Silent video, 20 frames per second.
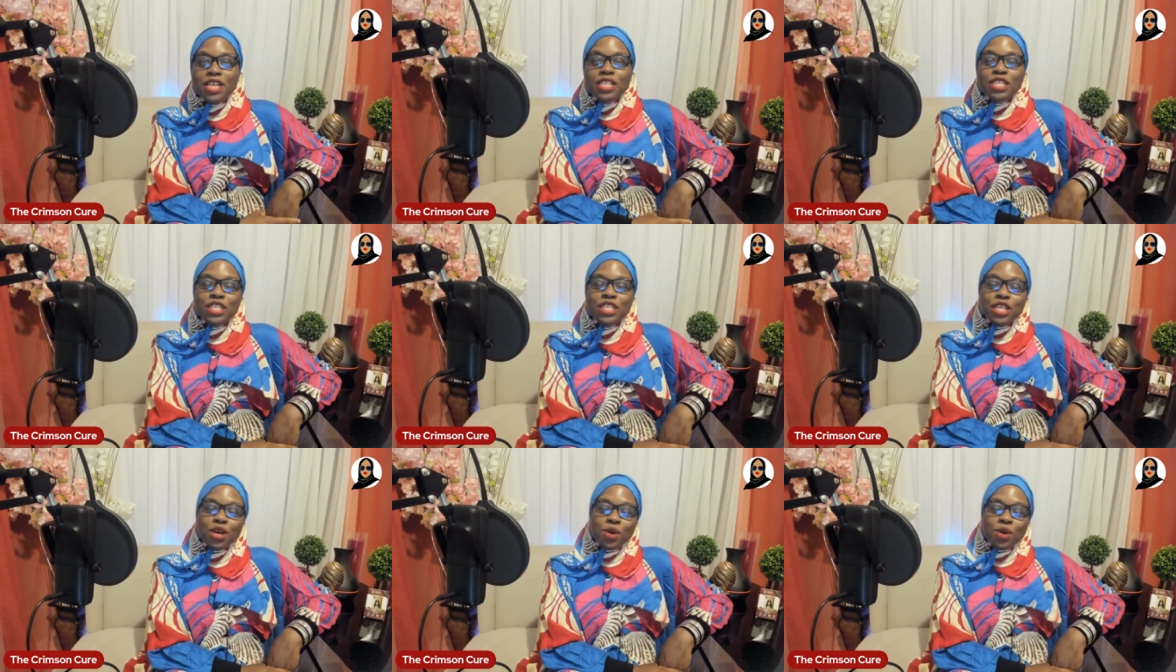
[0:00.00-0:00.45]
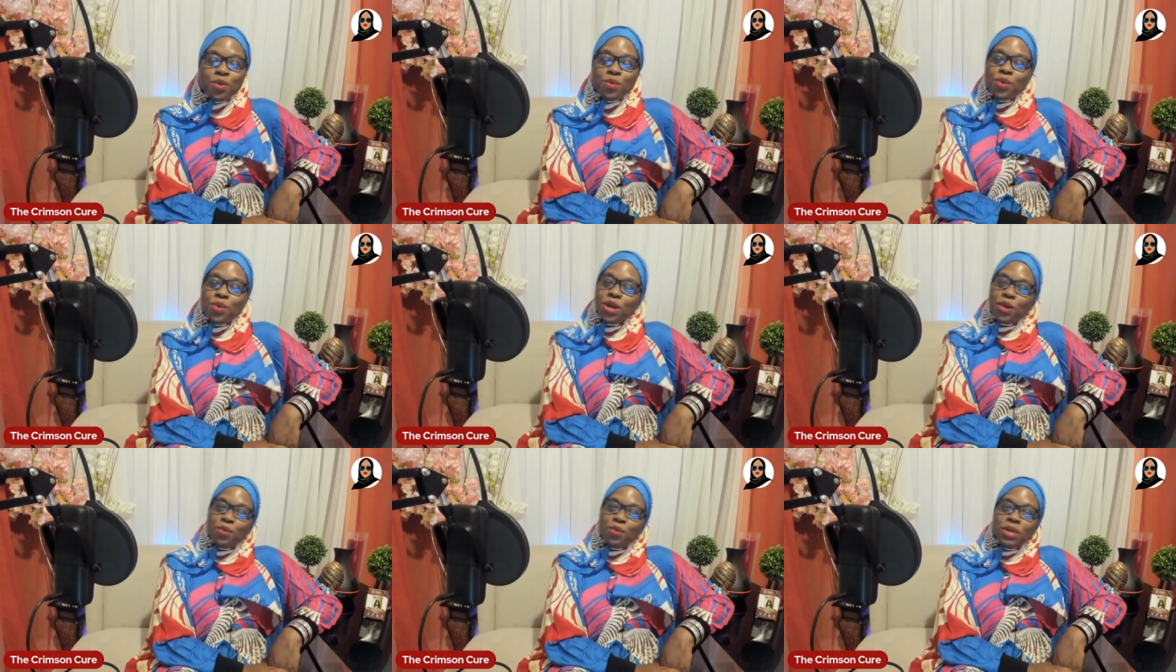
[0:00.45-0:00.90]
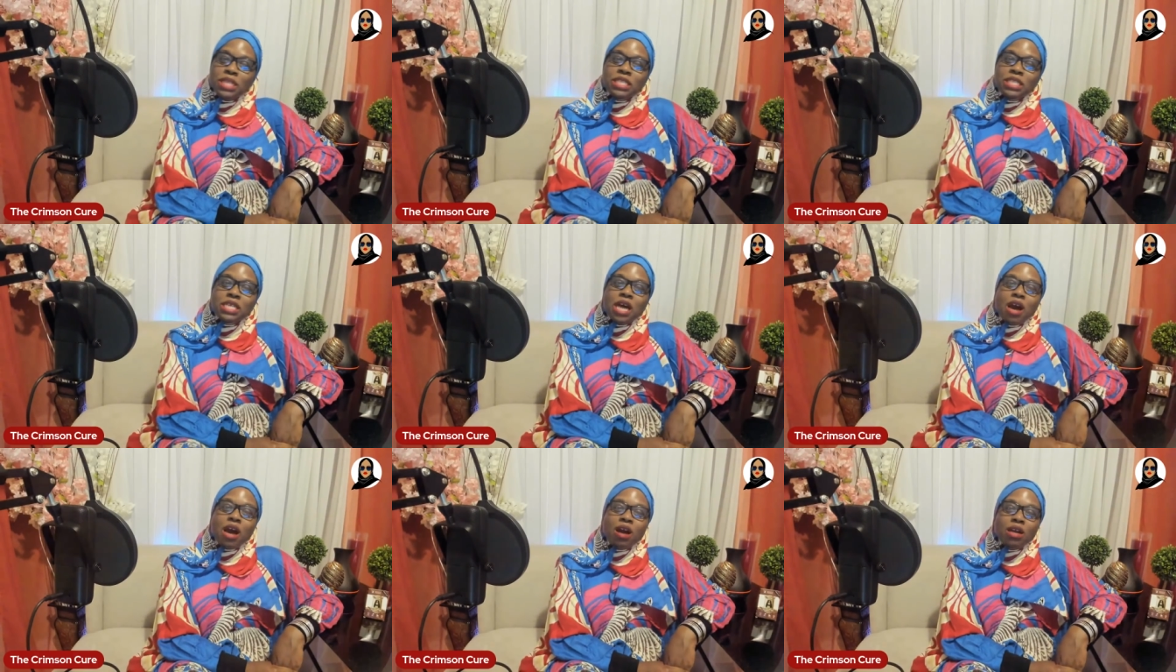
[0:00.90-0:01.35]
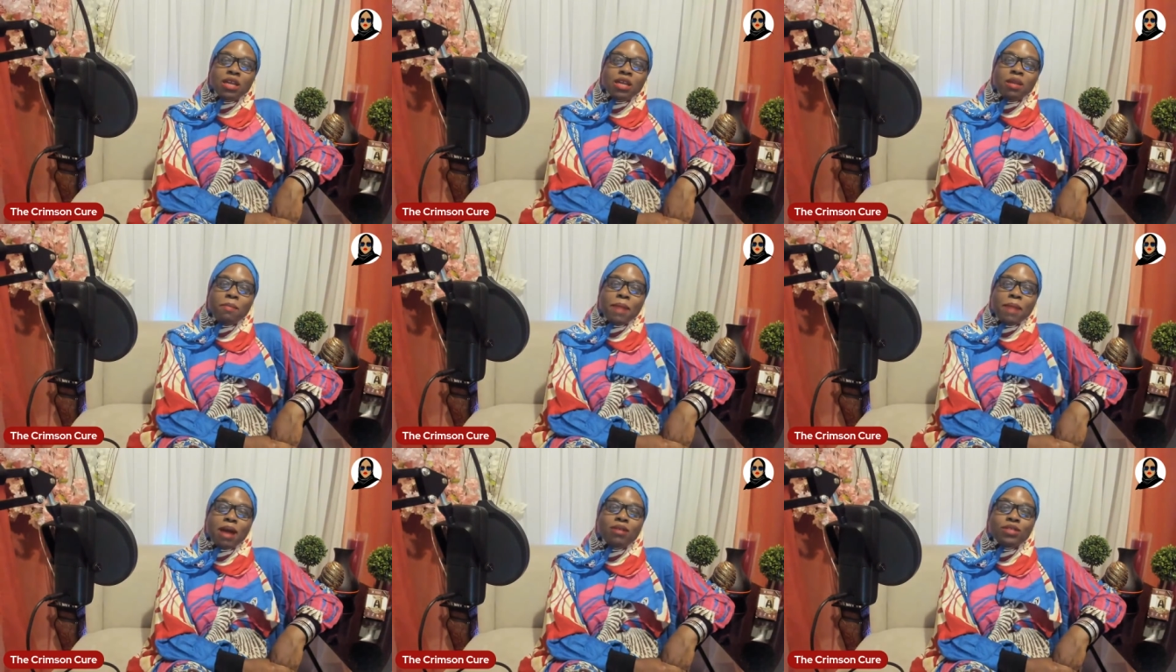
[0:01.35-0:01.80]
So, what are we talking
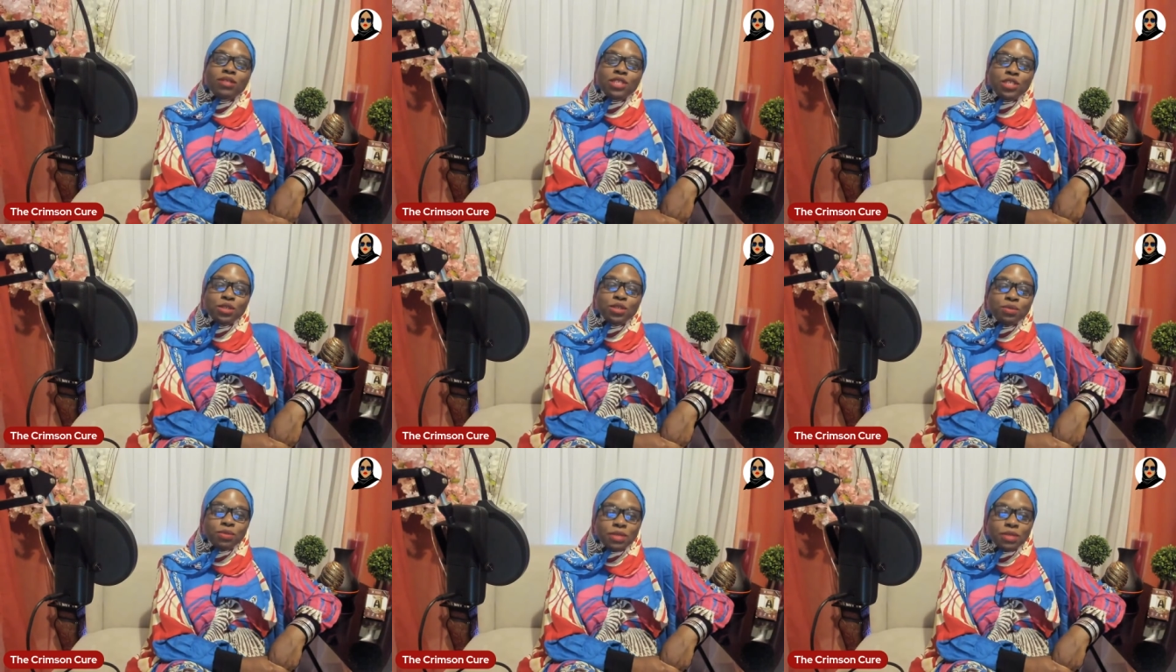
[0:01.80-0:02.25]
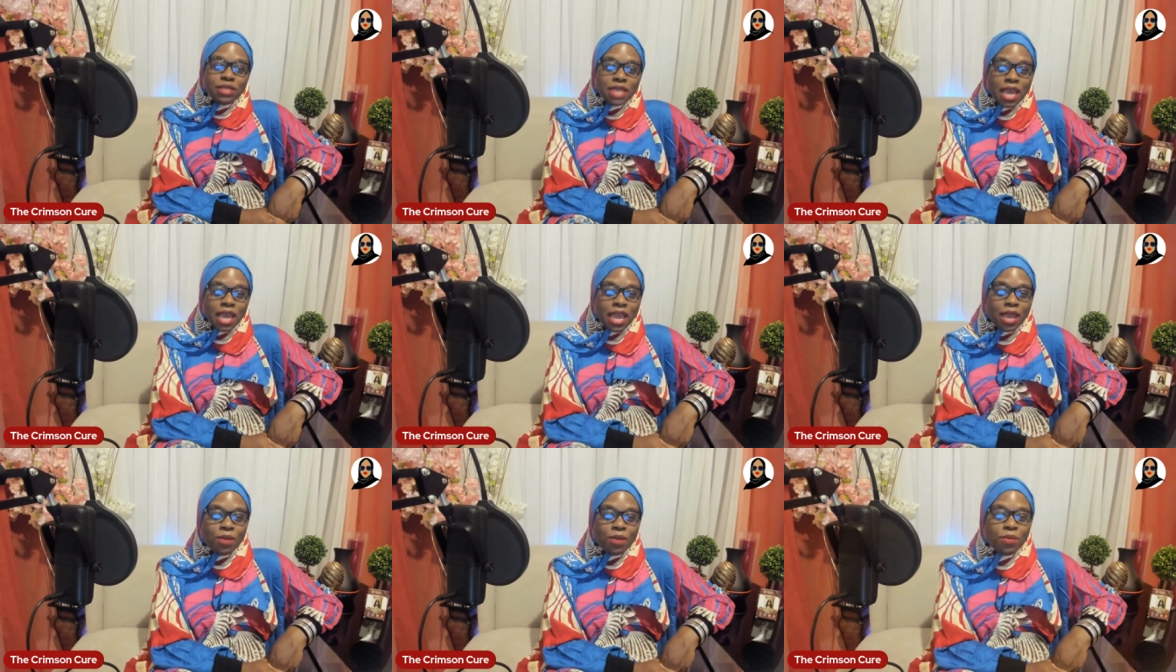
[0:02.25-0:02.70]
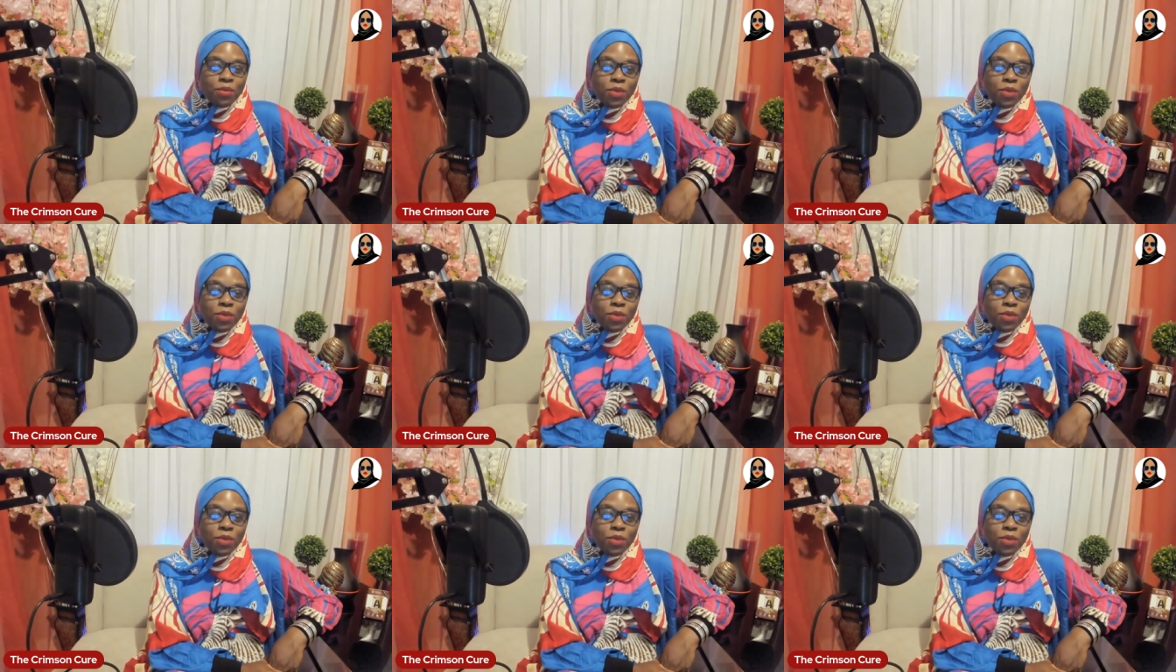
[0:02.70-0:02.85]
about today?